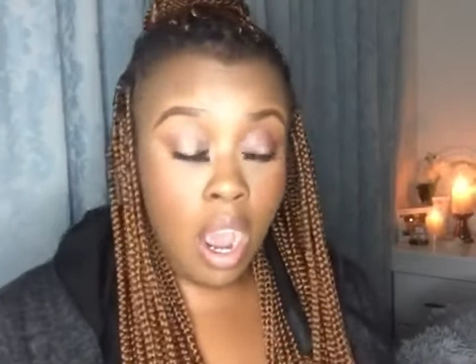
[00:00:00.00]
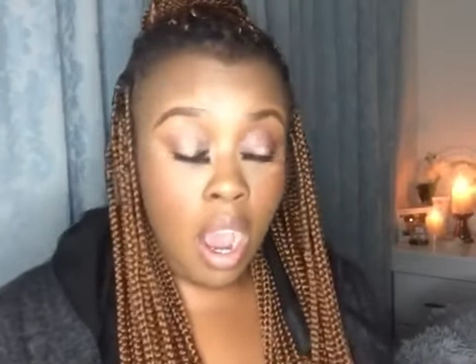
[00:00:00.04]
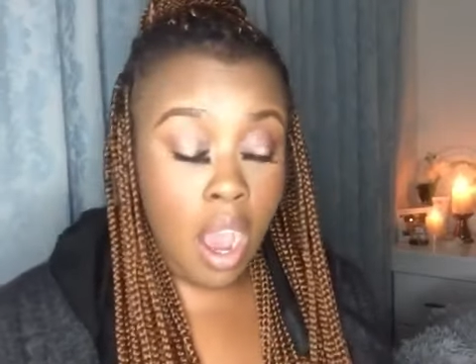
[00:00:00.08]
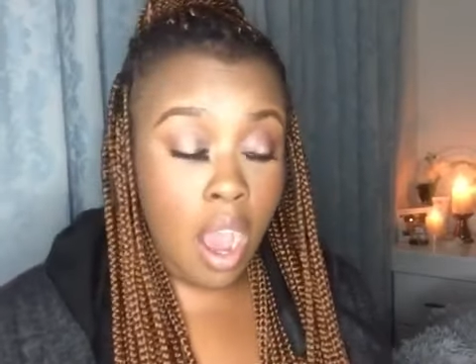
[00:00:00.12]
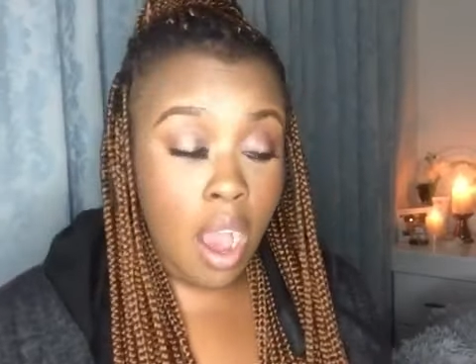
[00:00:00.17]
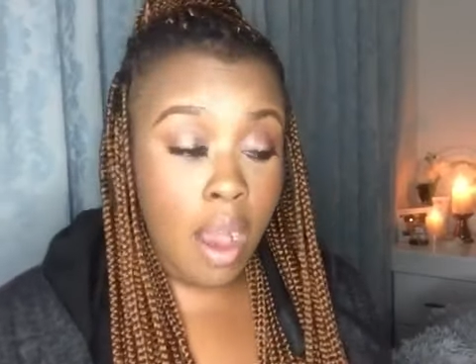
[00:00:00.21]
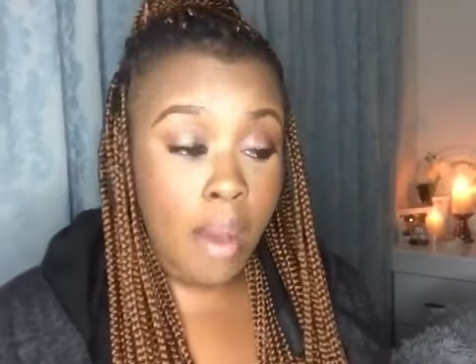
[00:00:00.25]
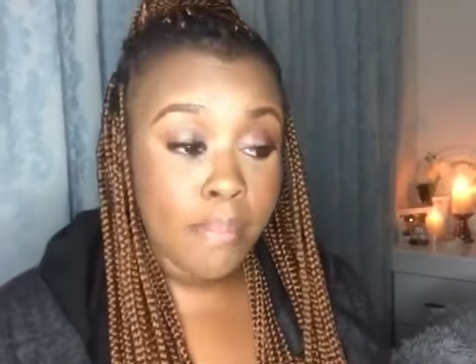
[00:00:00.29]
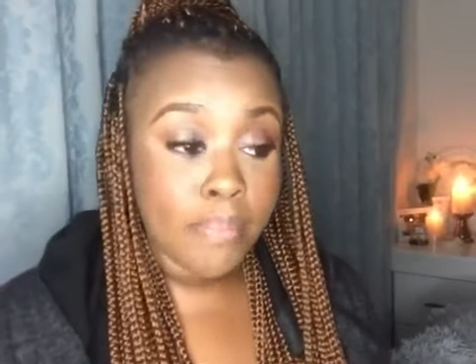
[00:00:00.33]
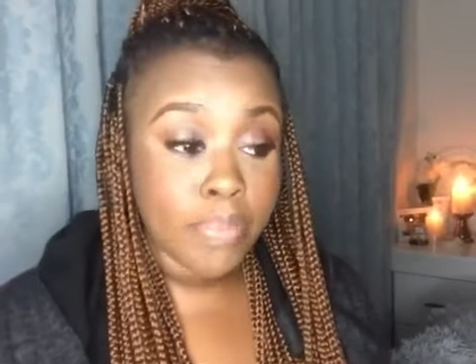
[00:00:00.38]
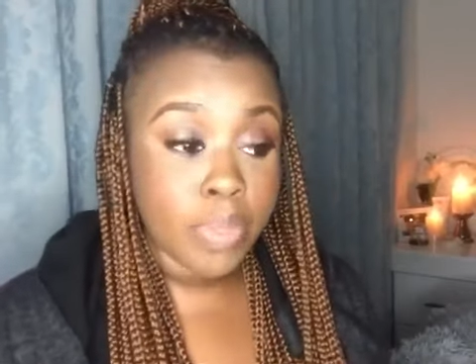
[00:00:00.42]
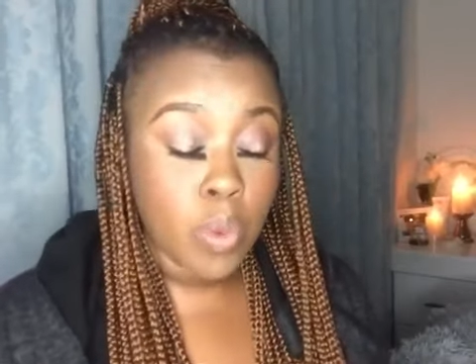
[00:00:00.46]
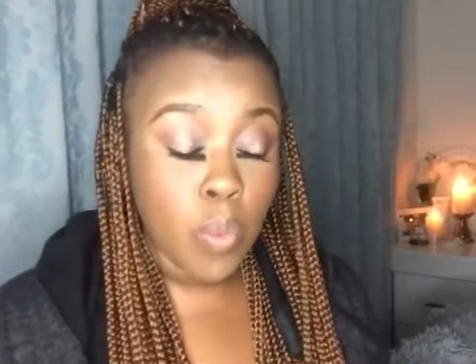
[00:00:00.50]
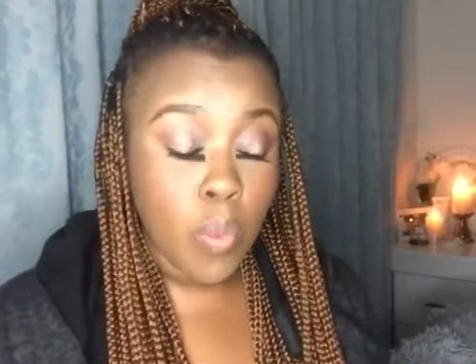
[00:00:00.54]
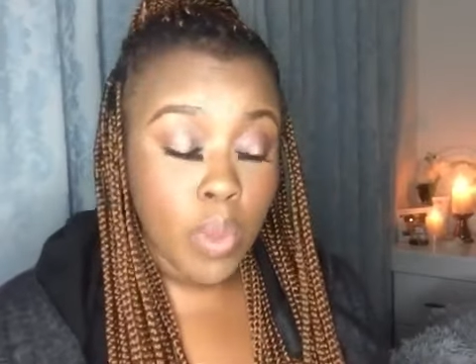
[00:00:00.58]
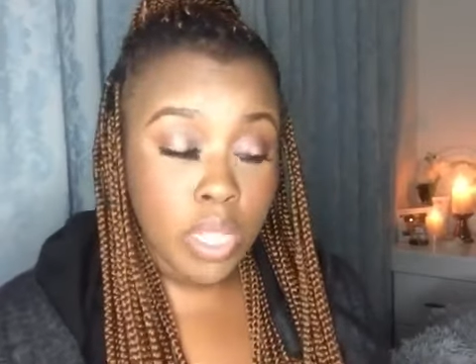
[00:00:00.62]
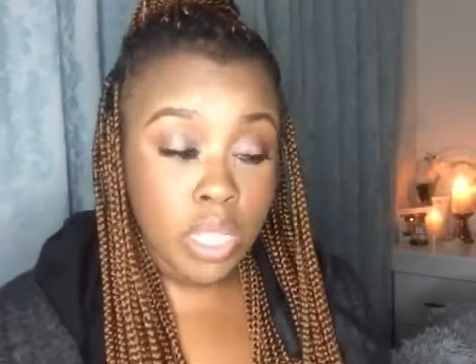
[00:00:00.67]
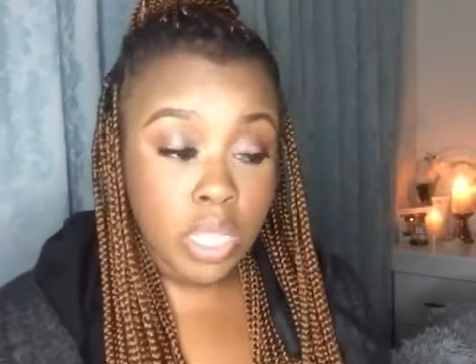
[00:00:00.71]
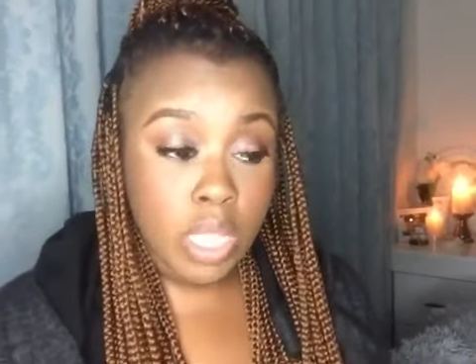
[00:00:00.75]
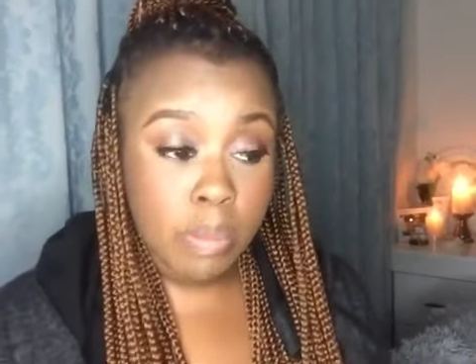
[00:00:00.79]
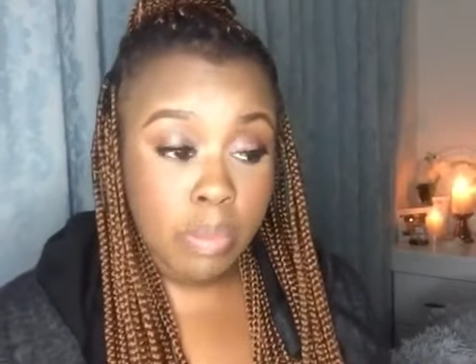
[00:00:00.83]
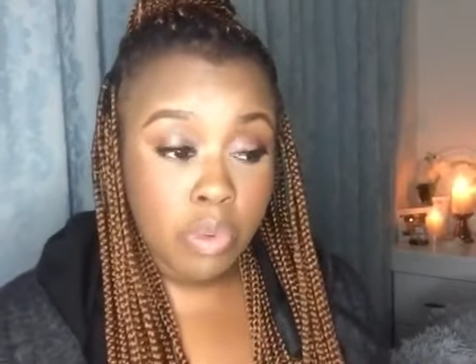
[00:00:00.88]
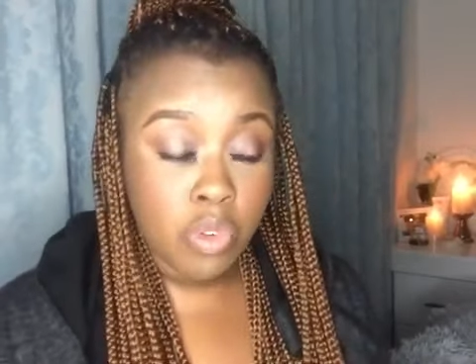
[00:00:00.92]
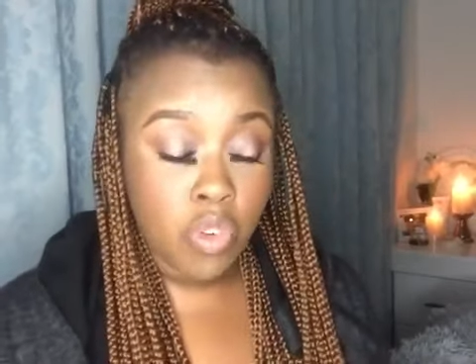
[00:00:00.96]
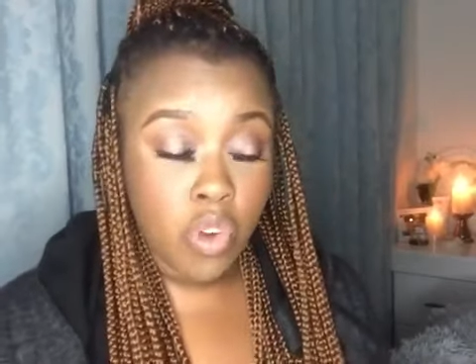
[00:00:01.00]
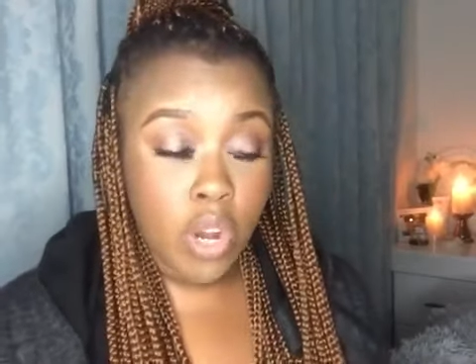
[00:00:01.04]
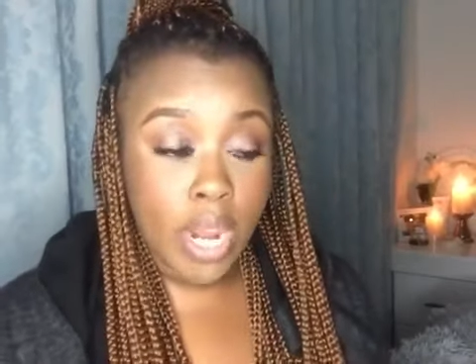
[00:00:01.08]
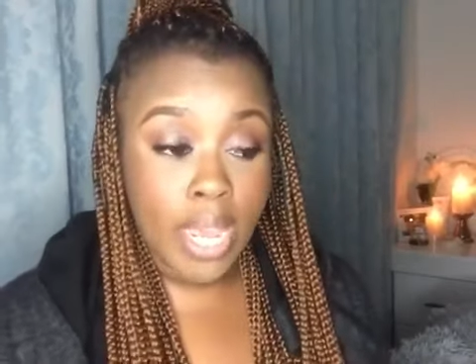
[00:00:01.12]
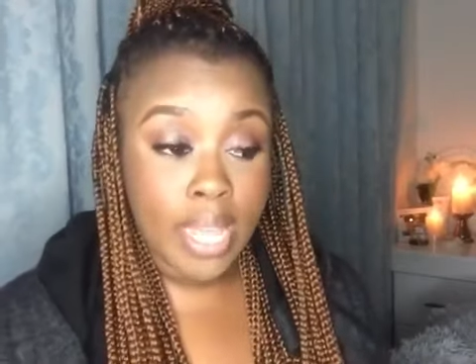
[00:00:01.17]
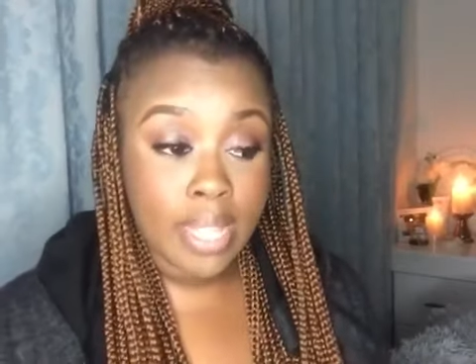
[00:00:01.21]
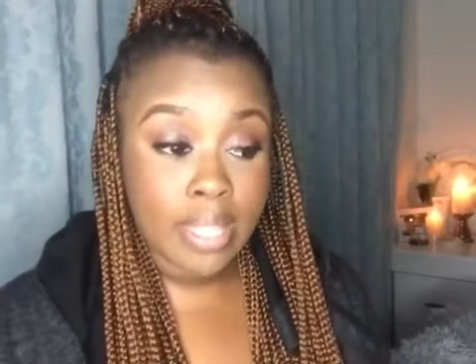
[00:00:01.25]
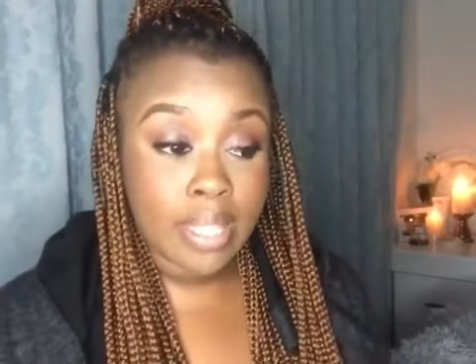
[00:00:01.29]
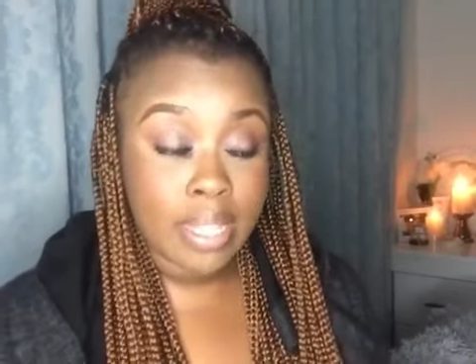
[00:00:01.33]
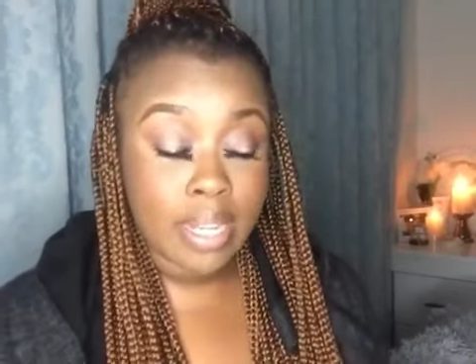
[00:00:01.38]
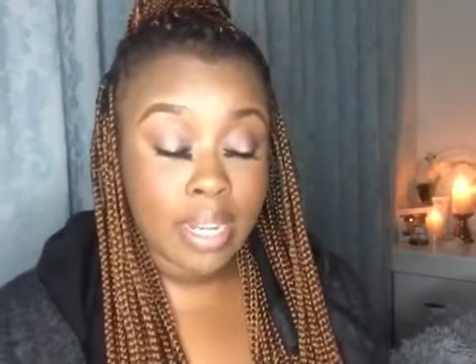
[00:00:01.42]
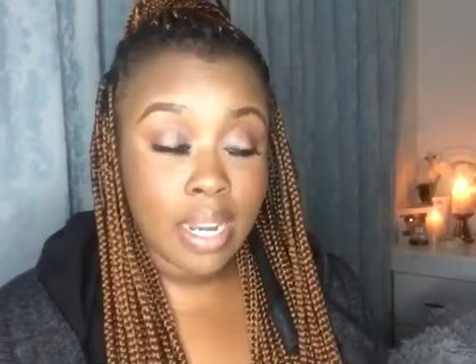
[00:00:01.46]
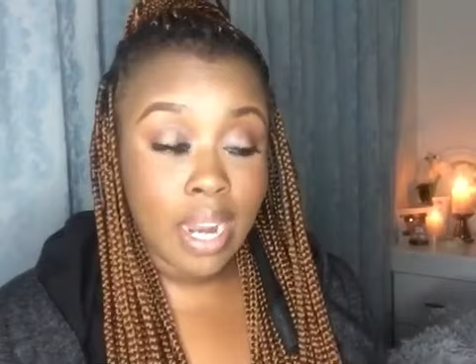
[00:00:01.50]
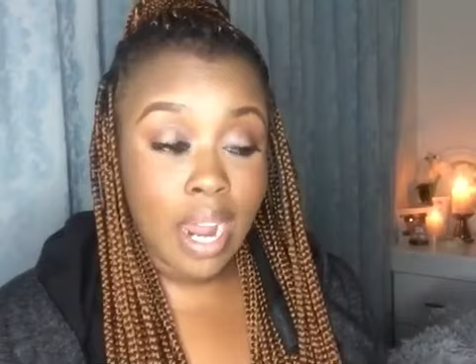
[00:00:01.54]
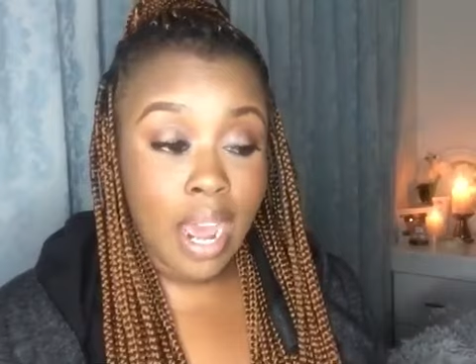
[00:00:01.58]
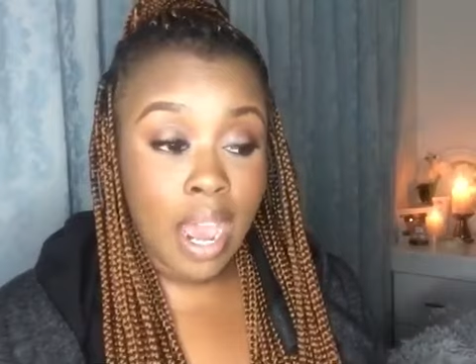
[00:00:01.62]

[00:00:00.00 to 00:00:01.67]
the Wednesday before I ended it,